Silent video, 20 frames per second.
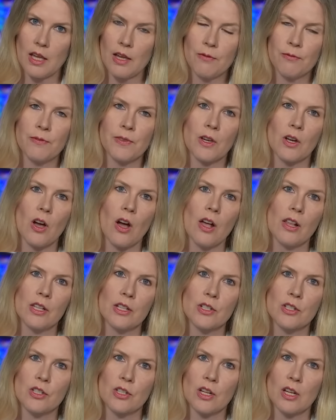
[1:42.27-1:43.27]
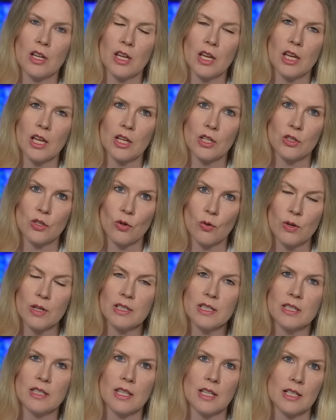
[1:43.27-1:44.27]
if the college
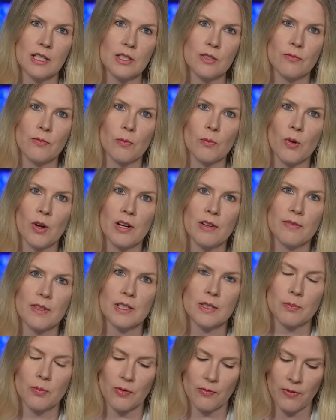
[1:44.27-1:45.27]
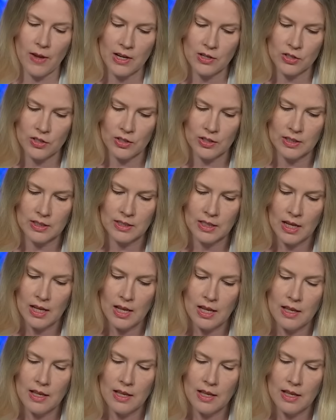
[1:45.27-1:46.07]
endorsed this from one of its professionals,